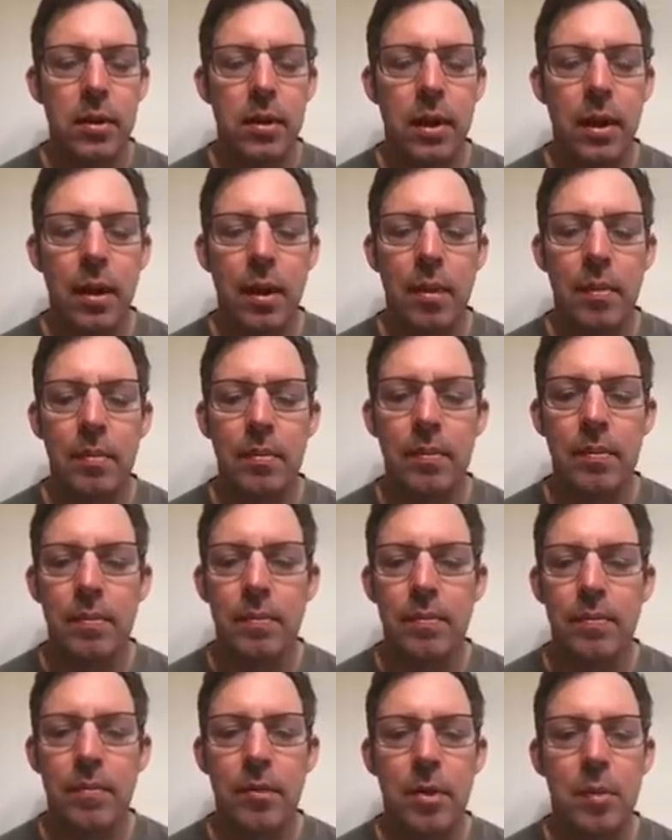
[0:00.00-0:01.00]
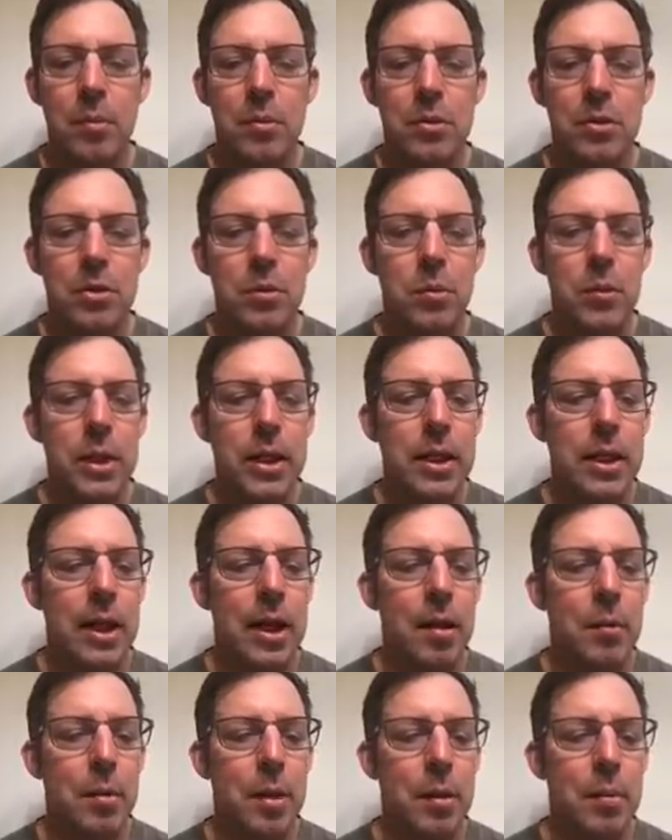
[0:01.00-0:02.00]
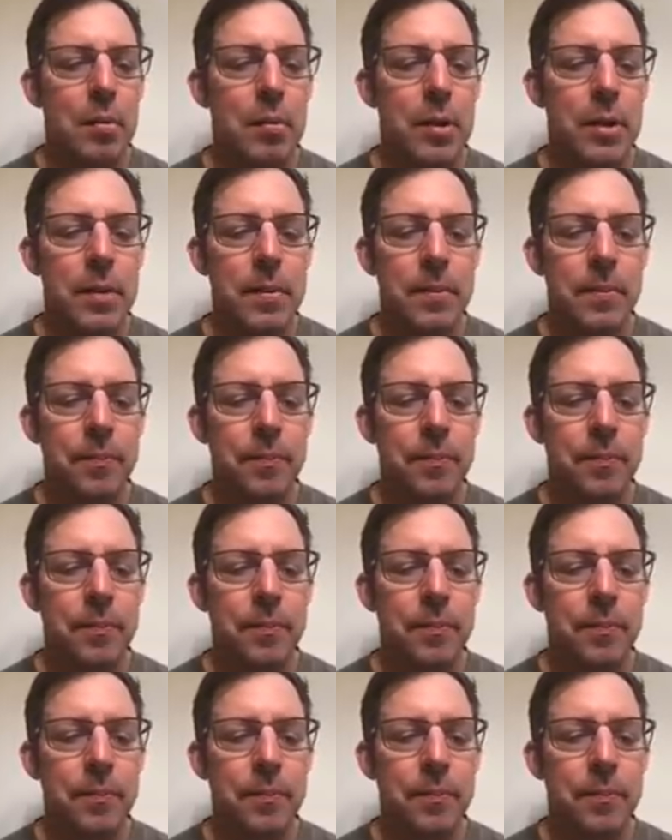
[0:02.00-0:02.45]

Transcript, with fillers: um, for almost a week now probably.